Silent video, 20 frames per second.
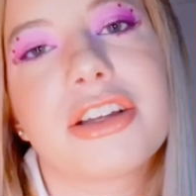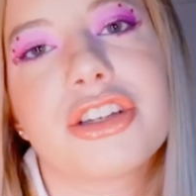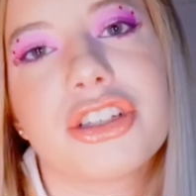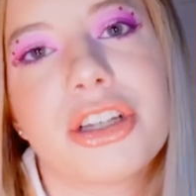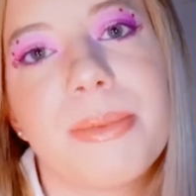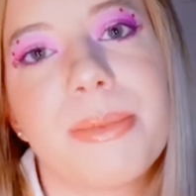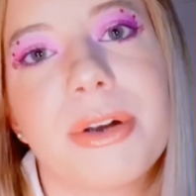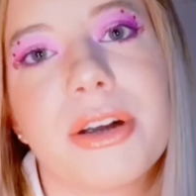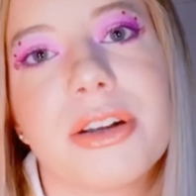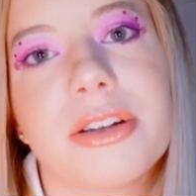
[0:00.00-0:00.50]

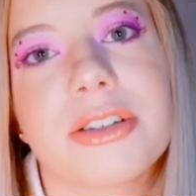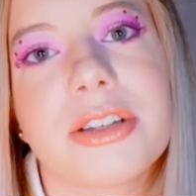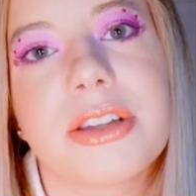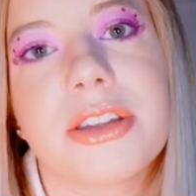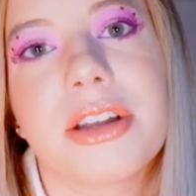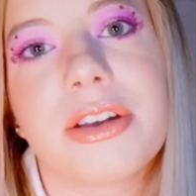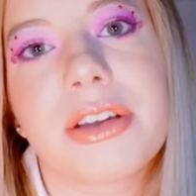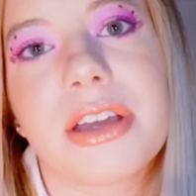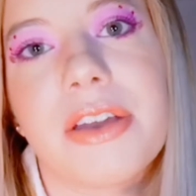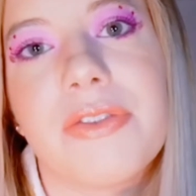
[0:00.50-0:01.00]
shimmers,
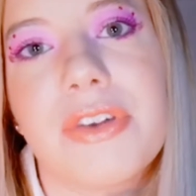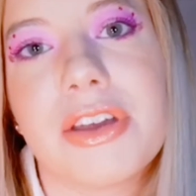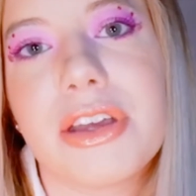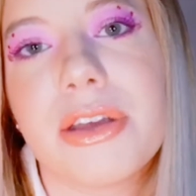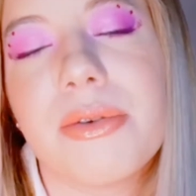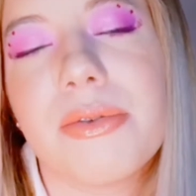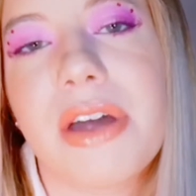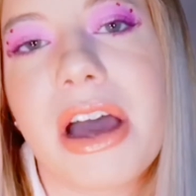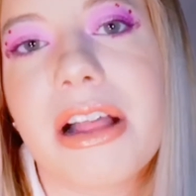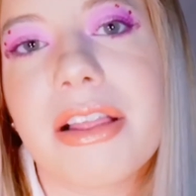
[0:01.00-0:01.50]
they're giving
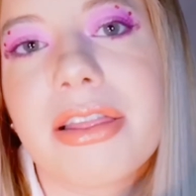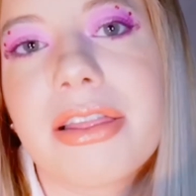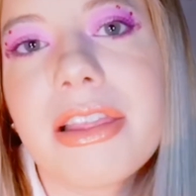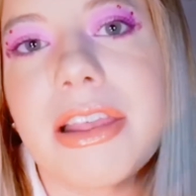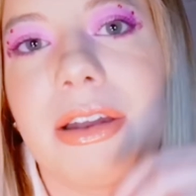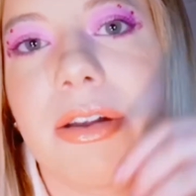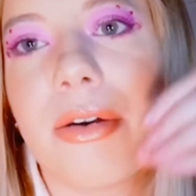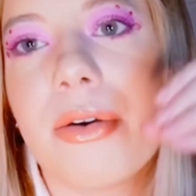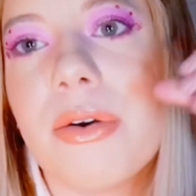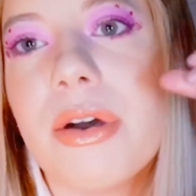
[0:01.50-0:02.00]
you that
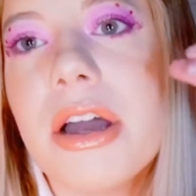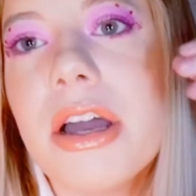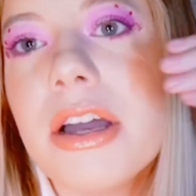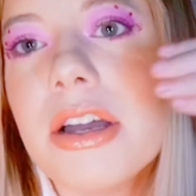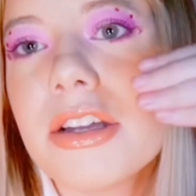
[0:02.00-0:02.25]
little